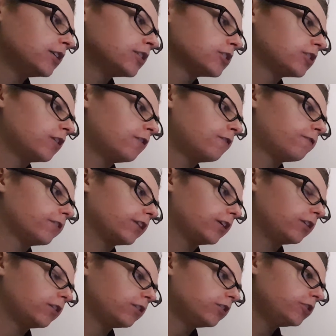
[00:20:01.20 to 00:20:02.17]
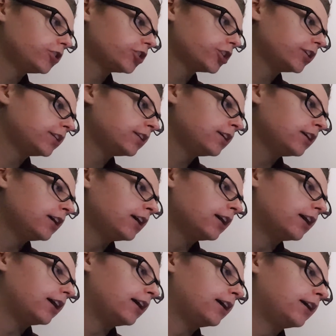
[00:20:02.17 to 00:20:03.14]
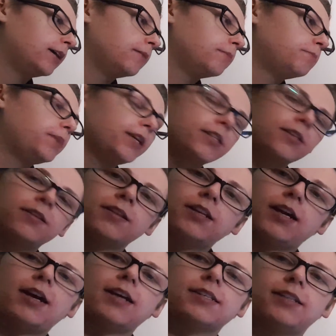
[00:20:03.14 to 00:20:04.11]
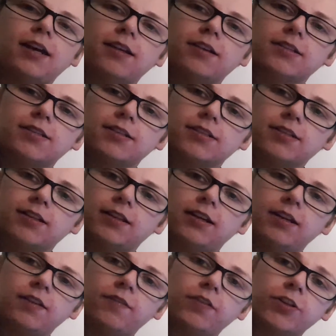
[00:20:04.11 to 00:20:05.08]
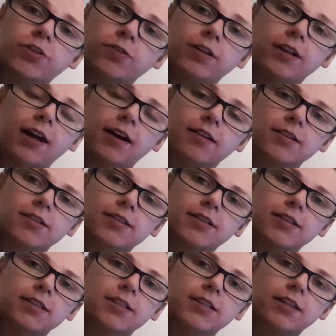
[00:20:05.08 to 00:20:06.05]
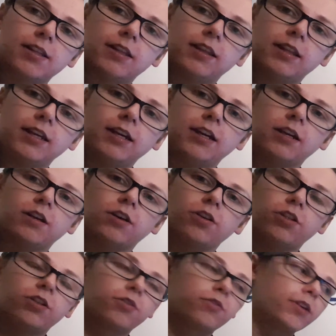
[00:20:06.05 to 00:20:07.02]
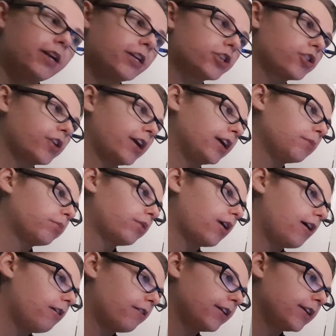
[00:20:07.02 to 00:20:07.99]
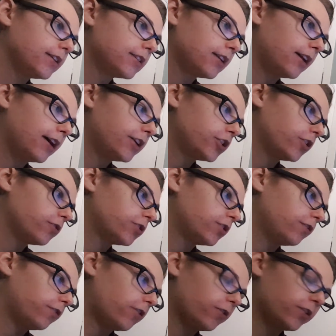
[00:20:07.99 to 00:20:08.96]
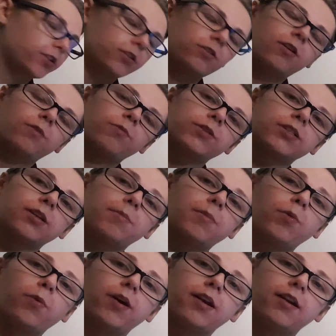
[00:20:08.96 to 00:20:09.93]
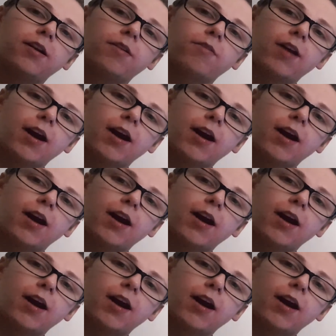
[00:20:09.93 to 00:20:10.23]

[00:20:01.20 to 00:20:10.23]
So for the conclusion, based on the task analysis and the individual analysis, the 3 training priorities that I chose to focus on was number 1,